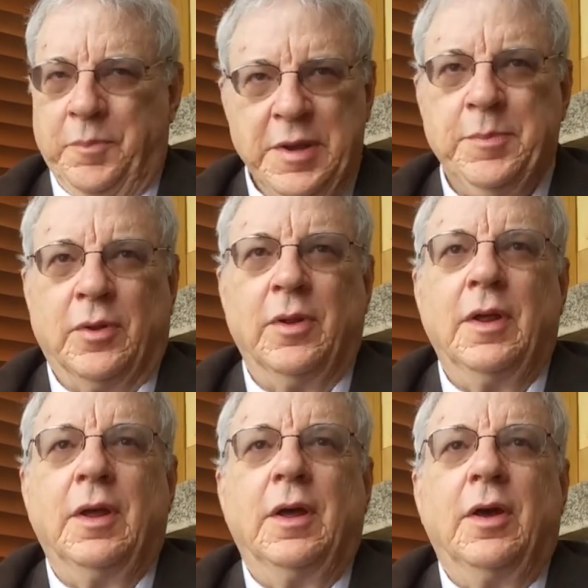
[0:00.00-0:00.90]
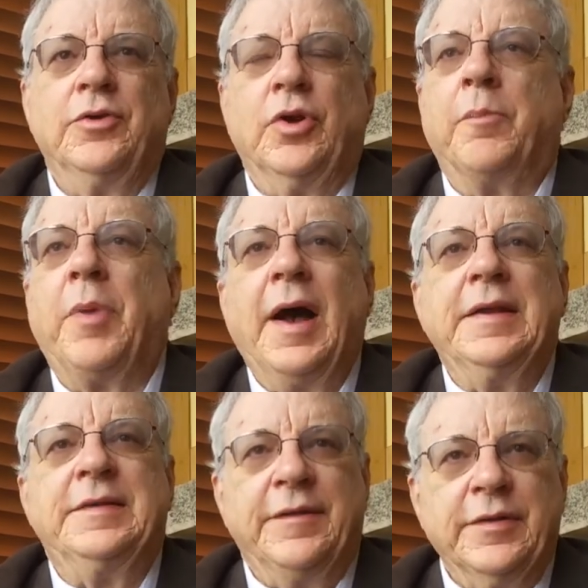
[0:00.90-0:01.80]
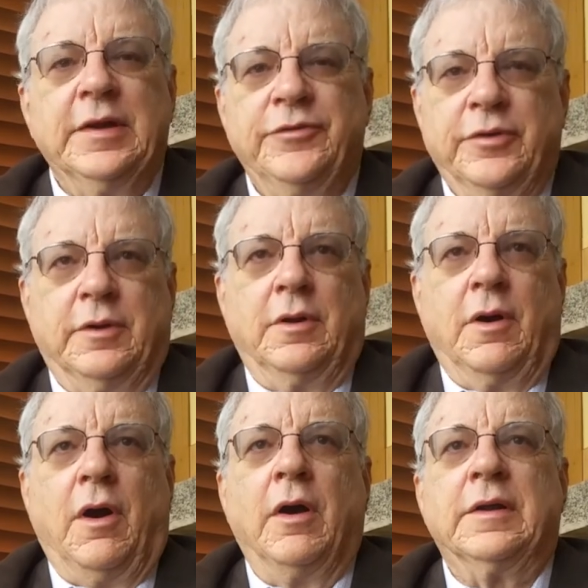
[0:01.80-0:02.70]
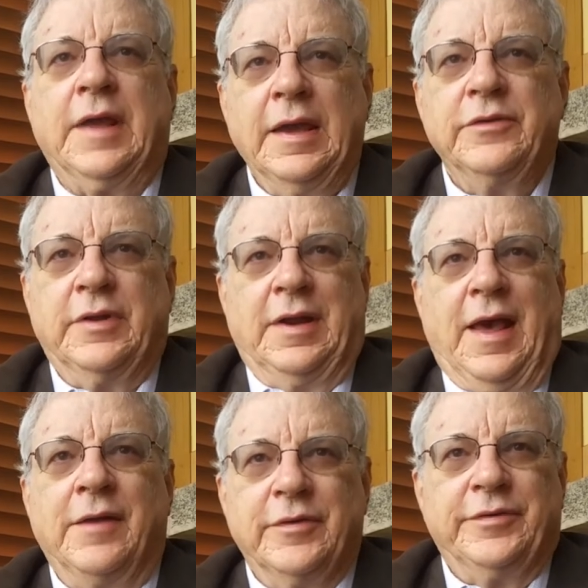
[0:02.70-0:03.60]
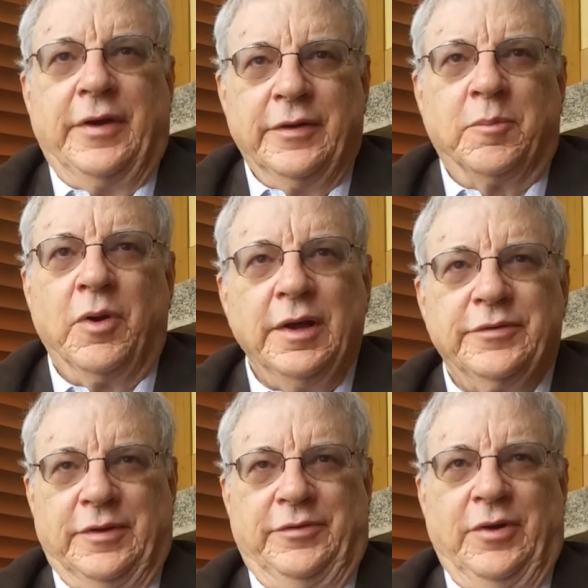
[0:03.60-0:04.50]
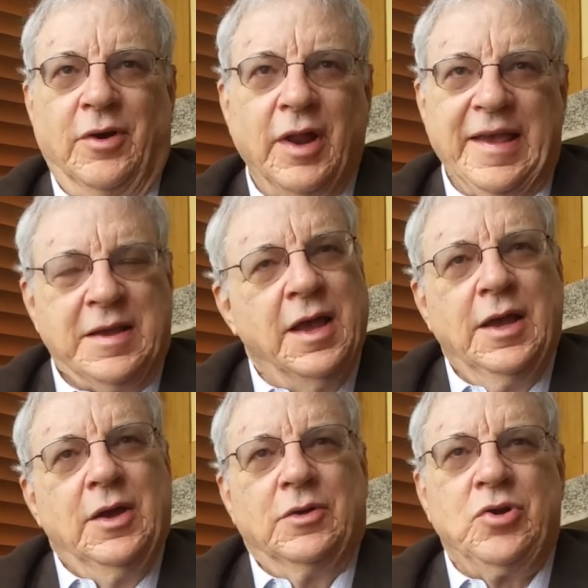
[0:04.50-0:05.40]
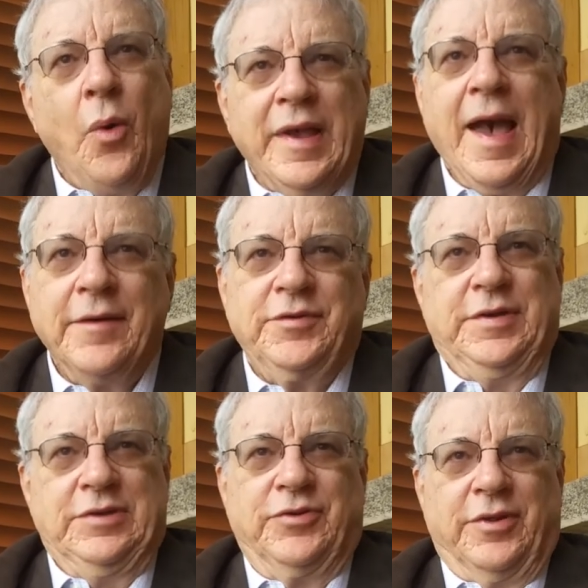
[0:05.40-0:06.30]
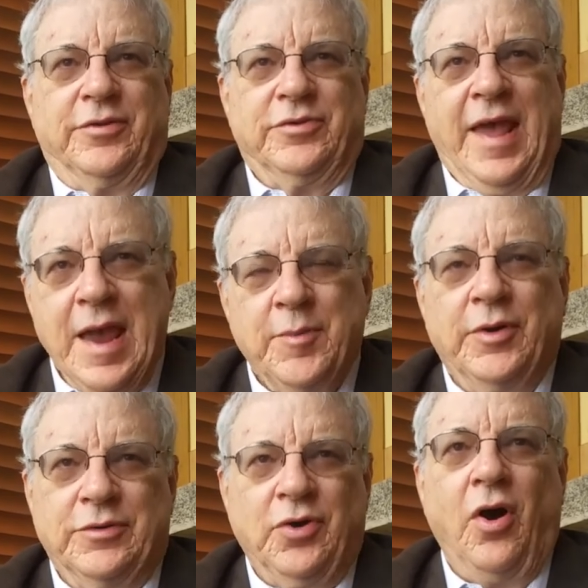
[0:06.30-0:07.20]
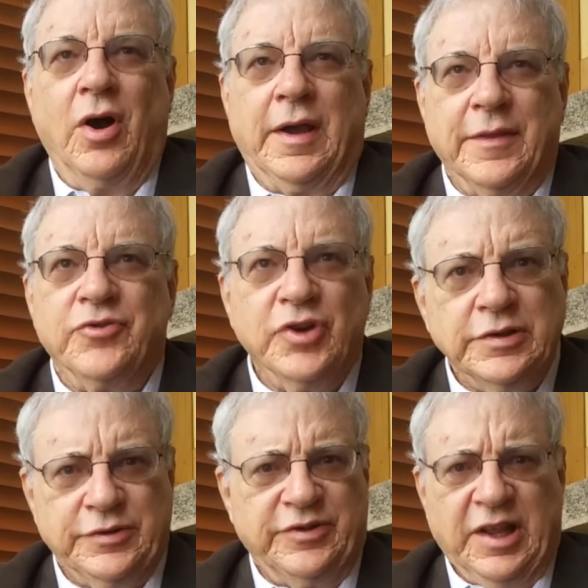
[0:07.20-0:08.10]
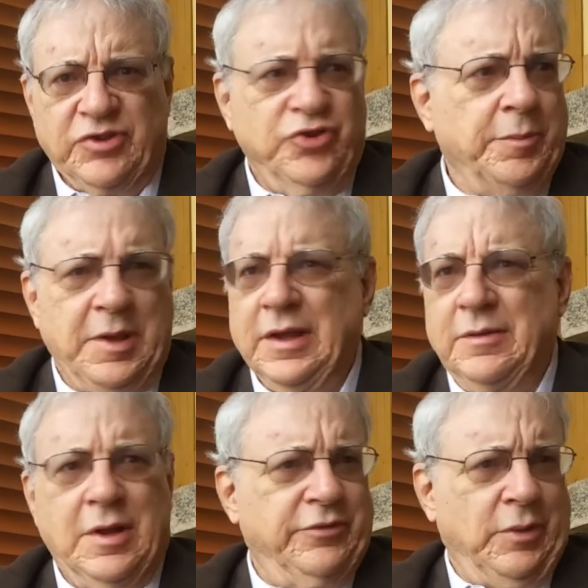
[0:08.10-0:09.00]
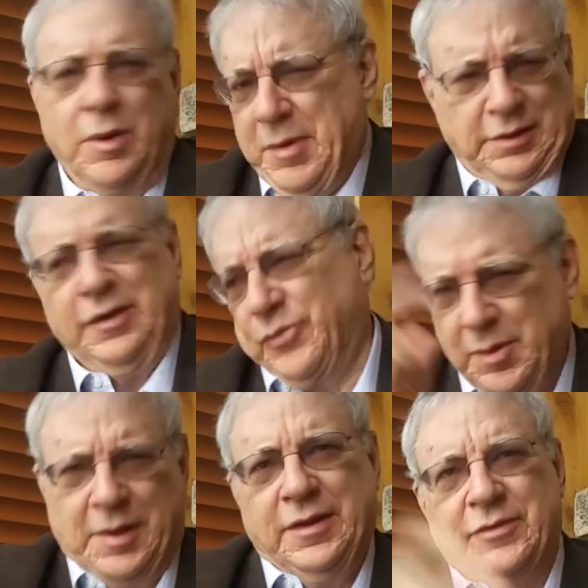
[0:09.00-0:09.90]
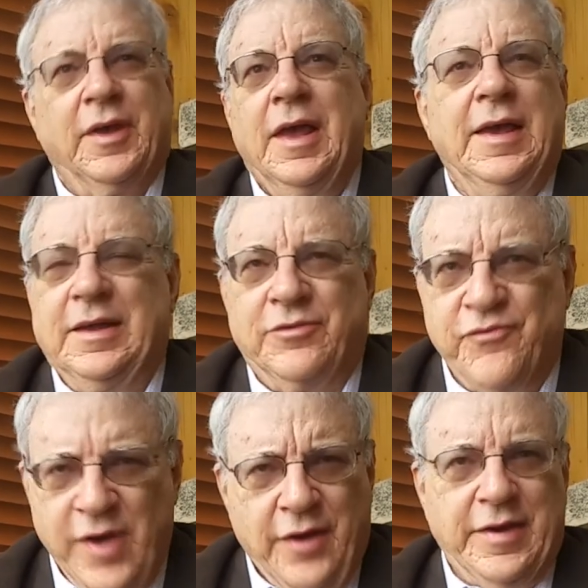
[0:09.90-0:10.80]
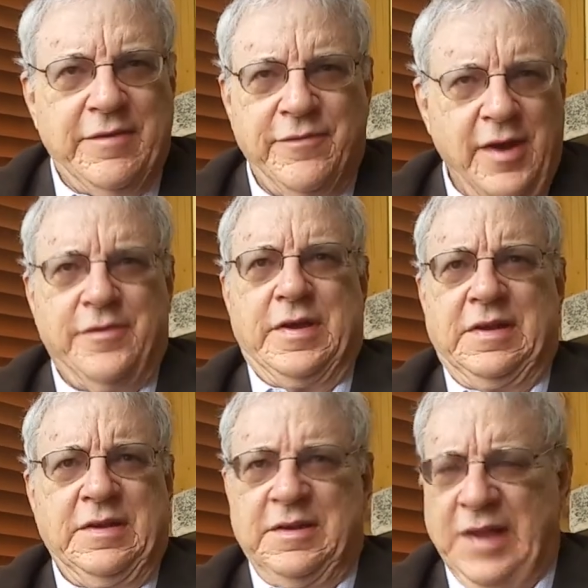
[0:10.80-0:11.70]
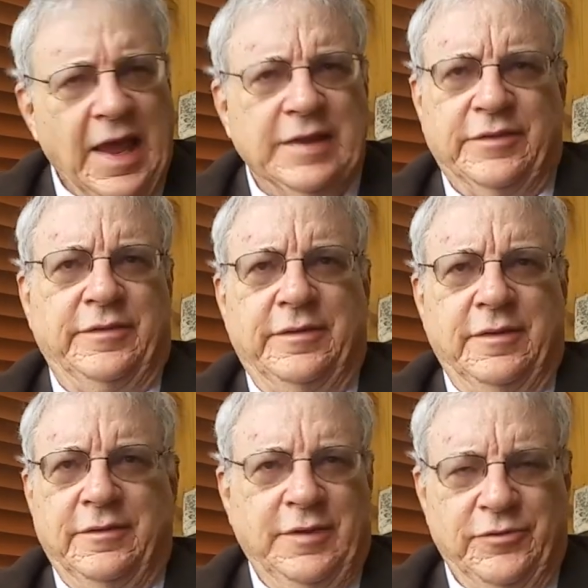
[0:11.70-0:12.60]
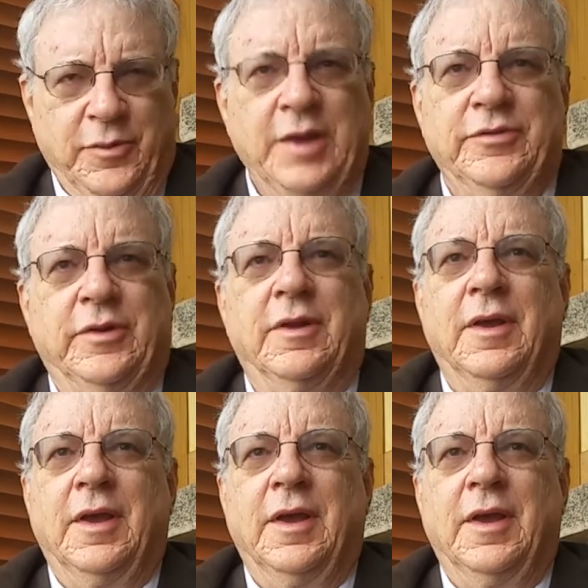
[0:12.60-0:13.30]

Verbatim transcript: where people, you know, by definition, are engaged in an adversarial process and mm-hmm. like going after each other, hammer and tong, and the judge is like jumping in, you know, saying, "What about this? What about this?" It's very, very tense situation,